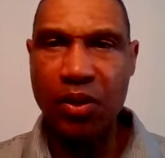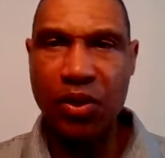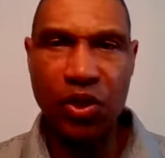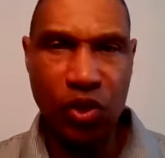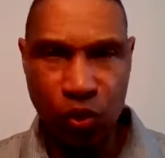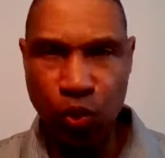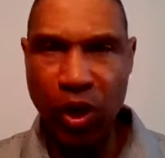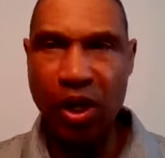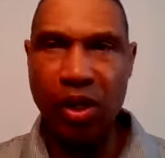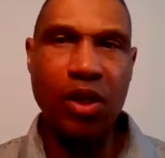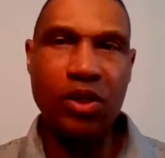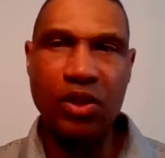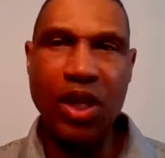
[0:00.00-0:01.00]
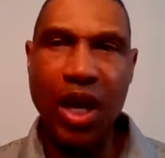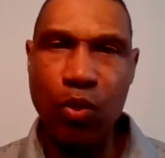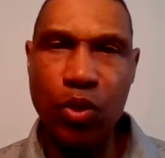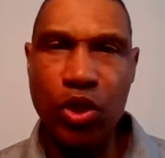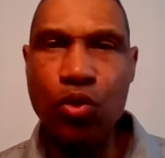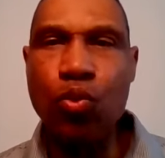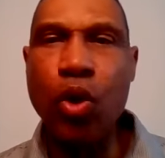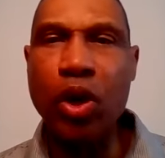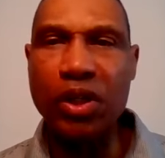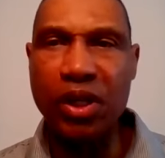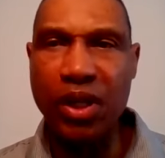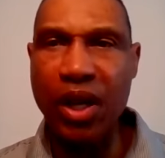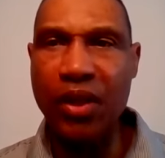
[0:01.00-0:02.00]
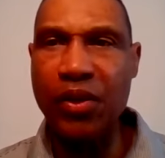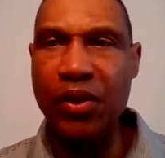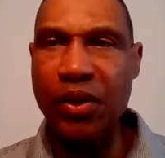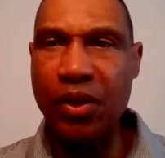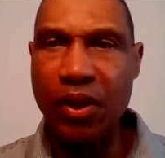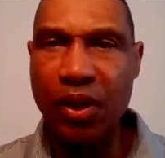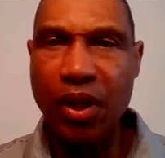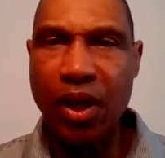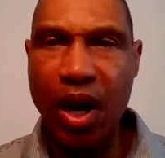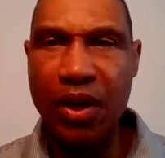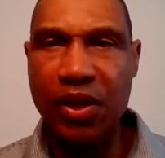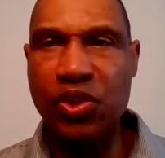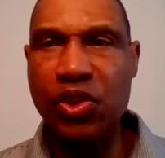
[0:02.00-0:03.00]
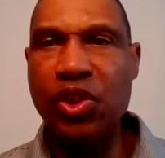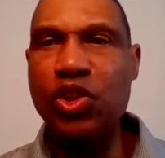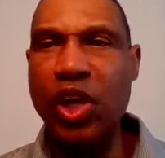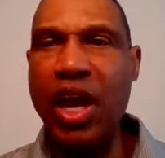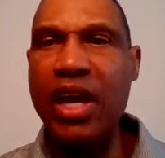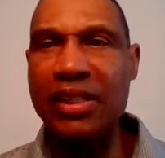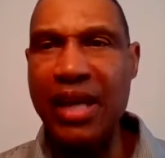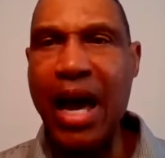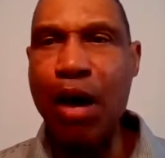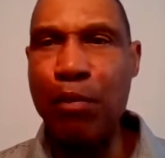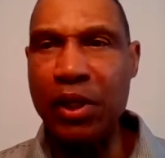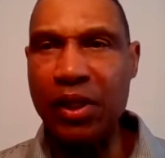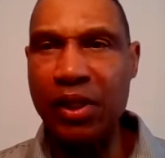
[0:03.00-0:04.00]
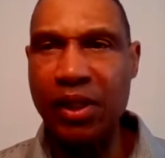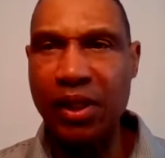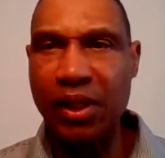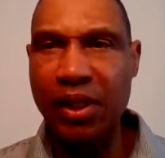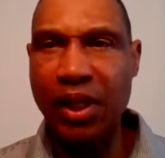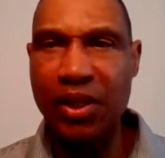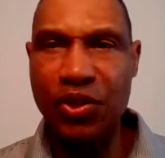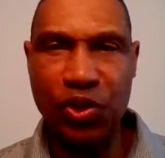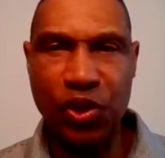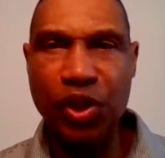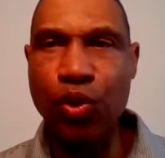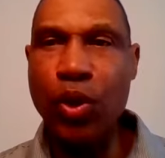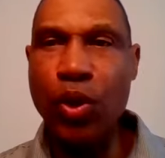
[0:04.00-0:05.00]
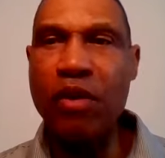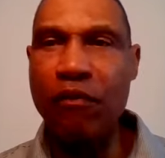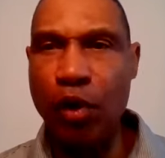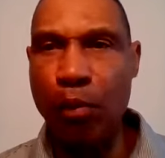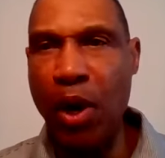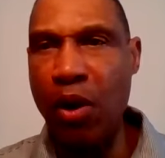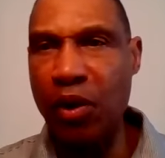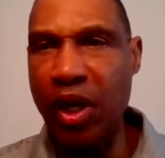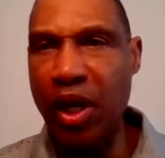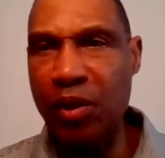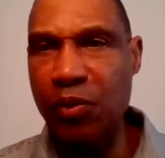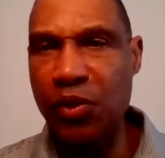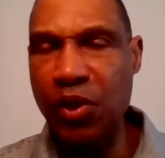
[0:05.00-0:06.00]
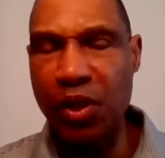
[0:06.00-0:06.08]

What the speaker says: This is what it looks like when you work together to see change happen, still win football games.